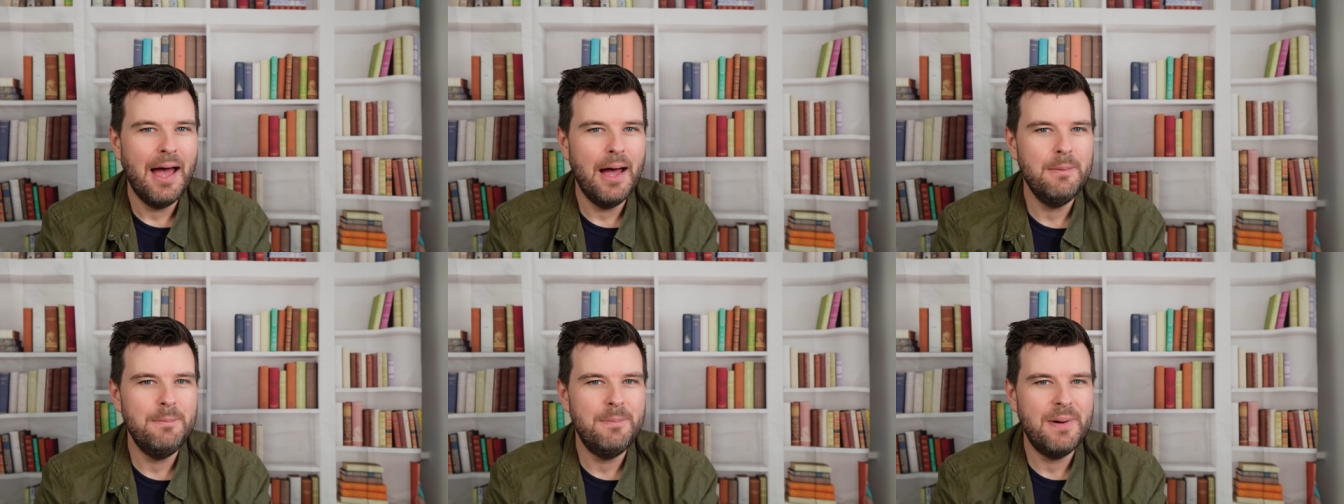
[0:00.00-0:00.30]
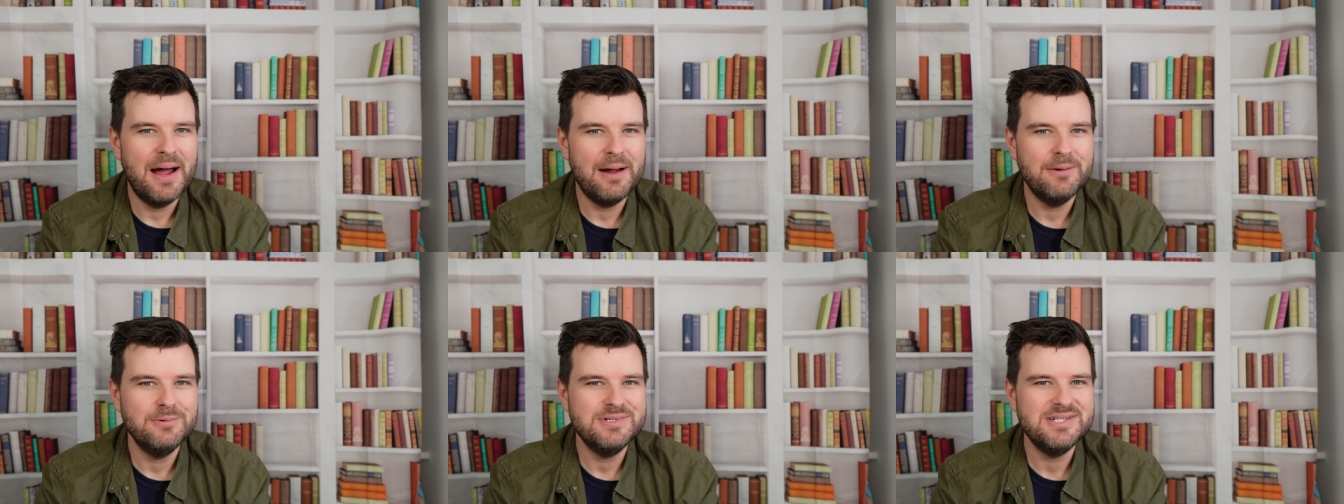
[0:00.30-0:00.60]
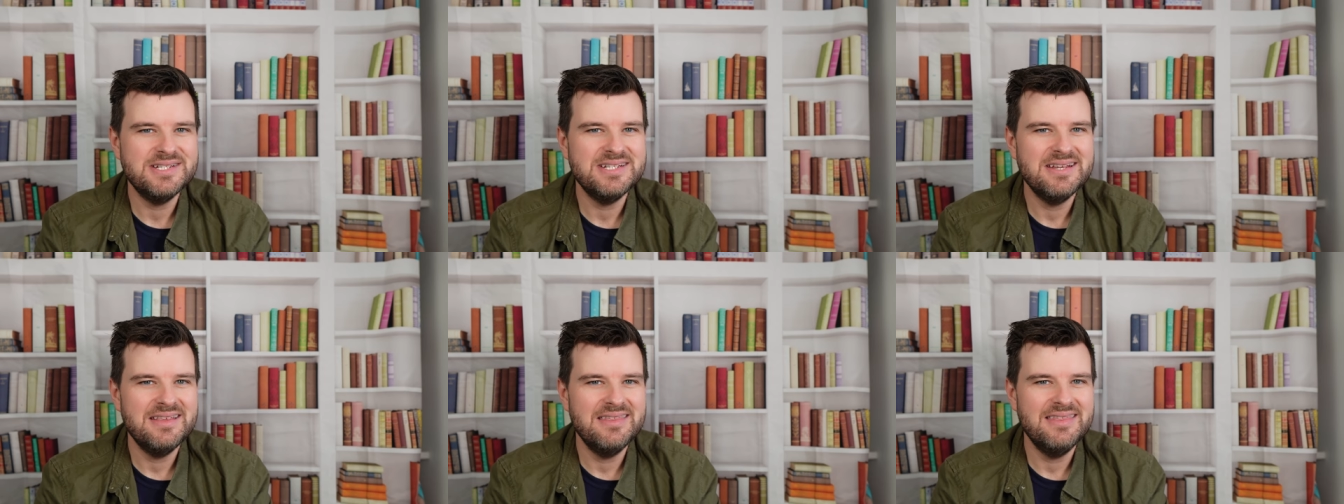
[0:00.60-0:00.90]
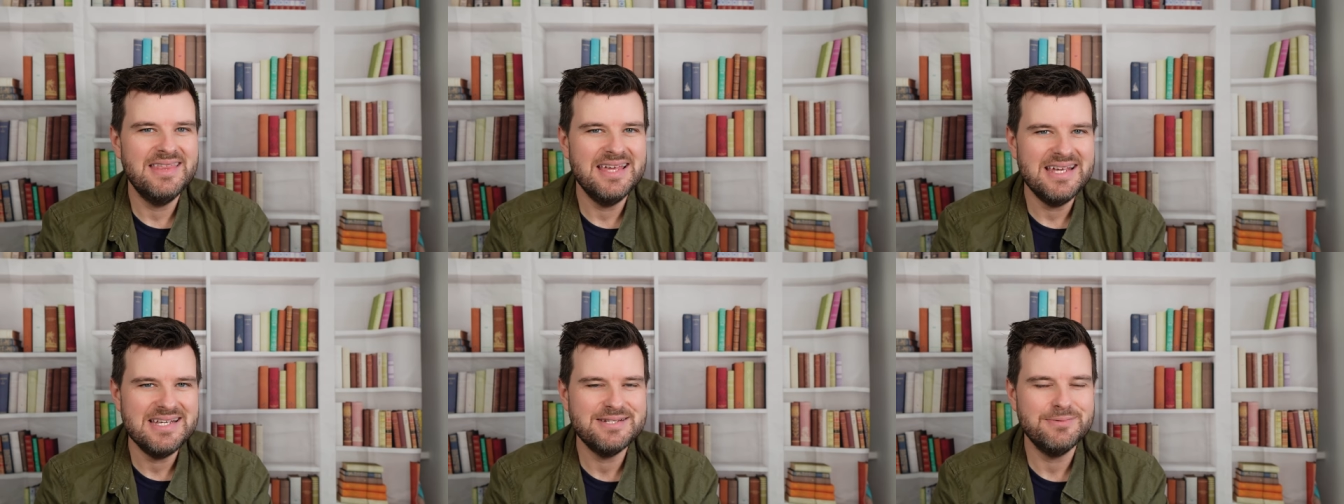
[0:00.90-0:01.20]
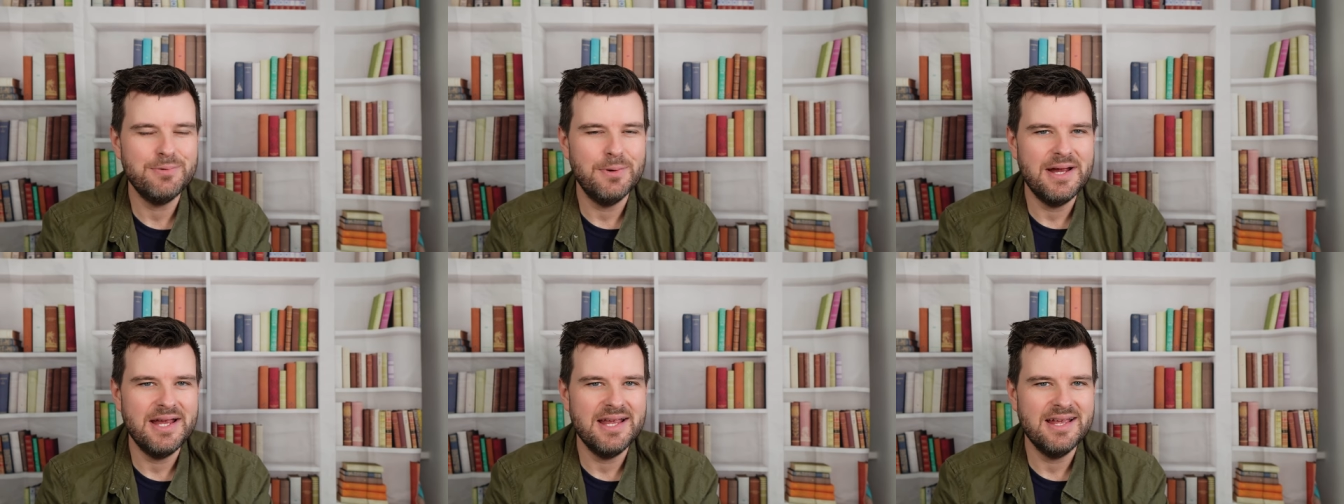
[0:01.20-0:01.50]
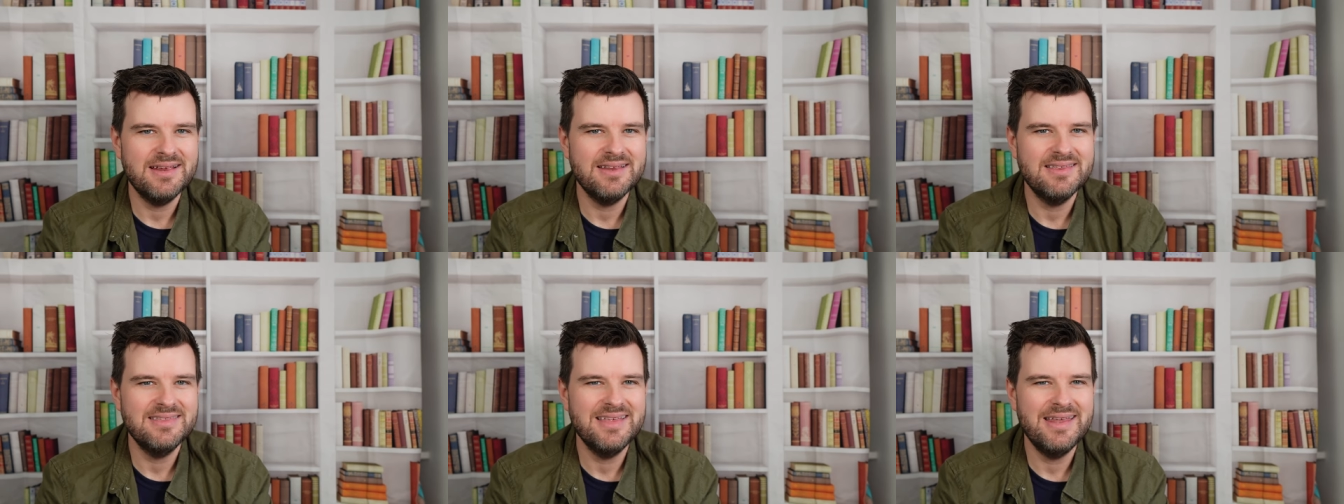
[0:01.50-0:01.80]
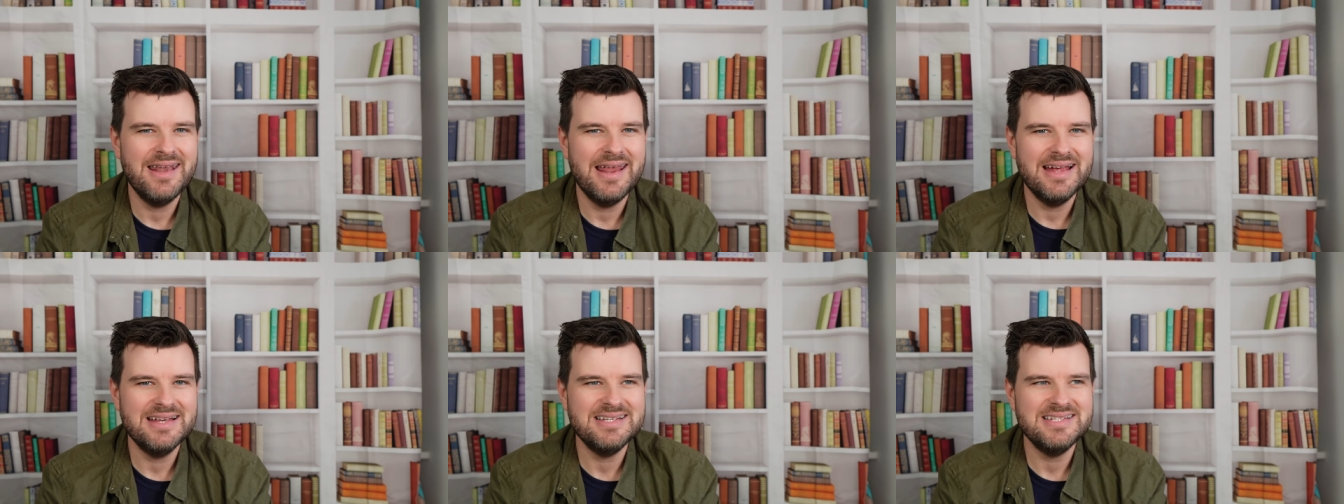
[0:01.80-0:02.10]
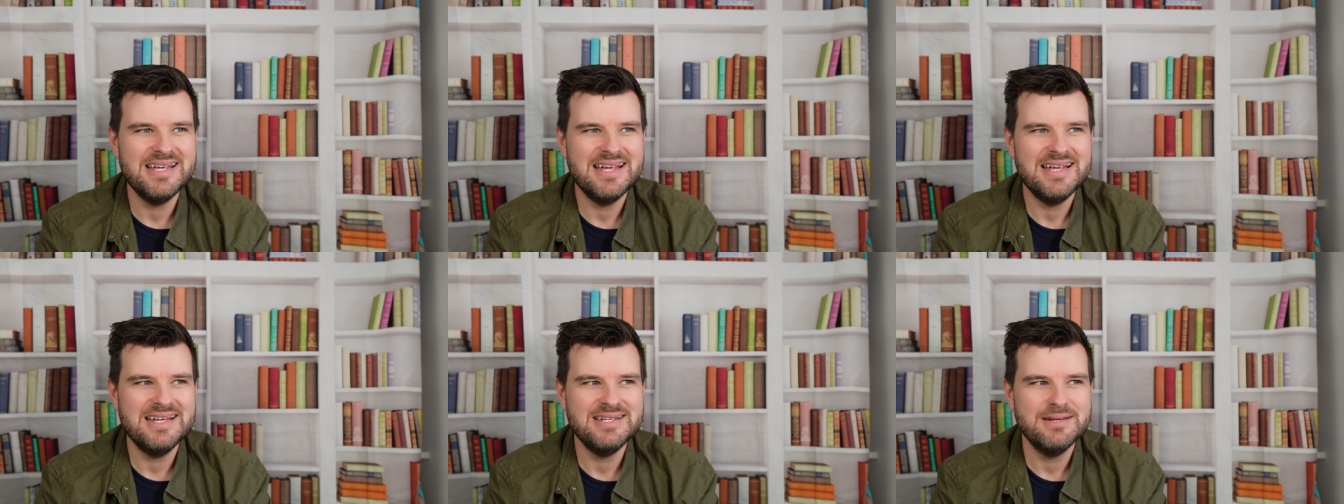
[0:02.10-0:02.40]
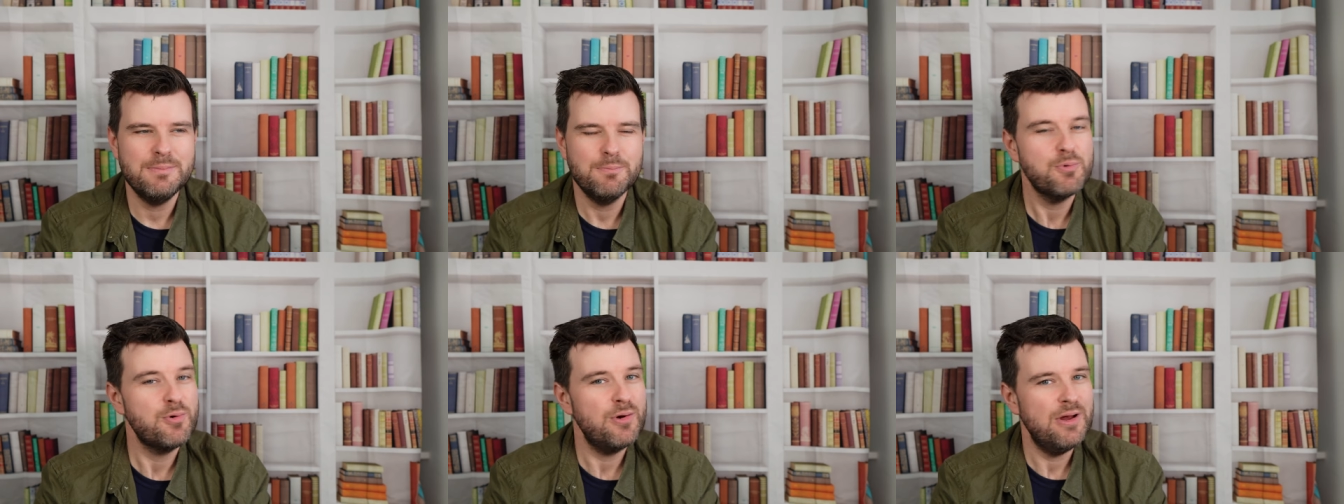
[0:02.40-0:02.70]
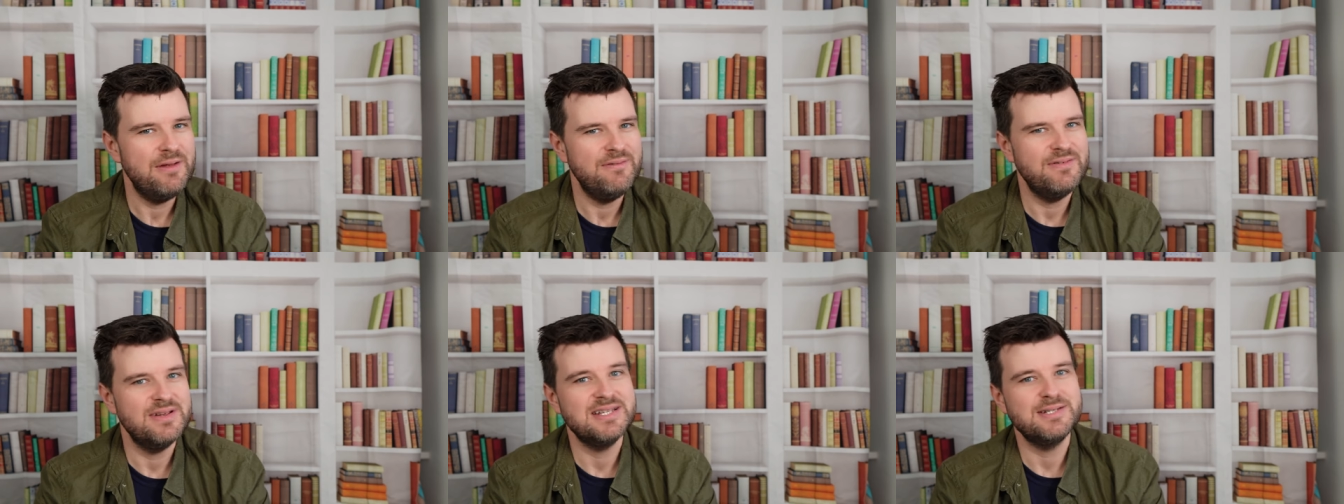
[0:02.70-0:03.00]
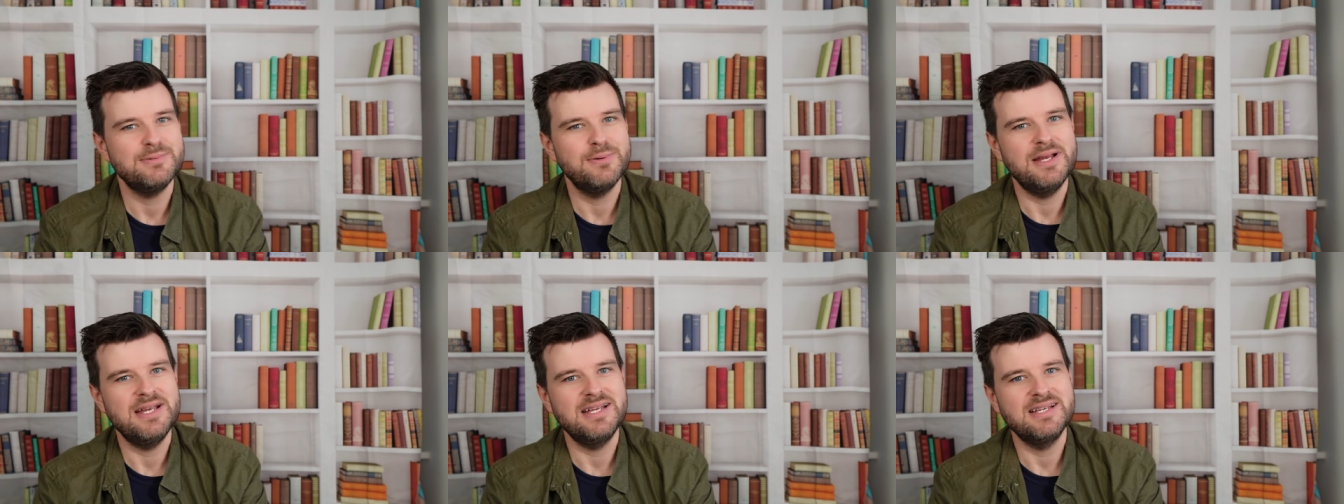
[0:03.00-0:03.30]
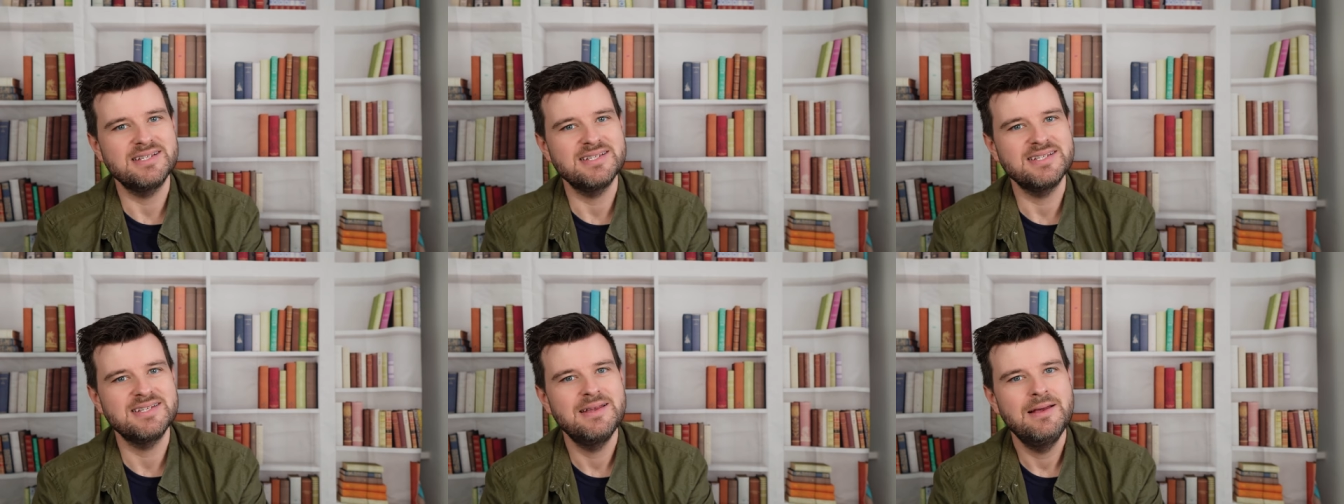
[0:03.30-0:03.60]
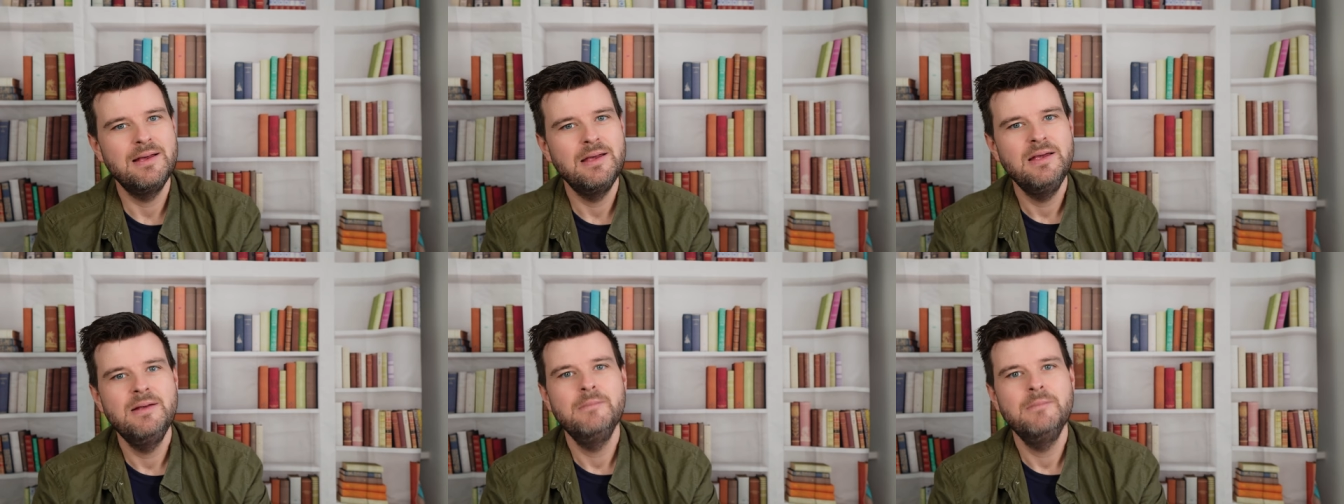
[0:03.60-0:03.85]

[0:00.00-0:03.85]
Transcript: about this week than I did previous weeks?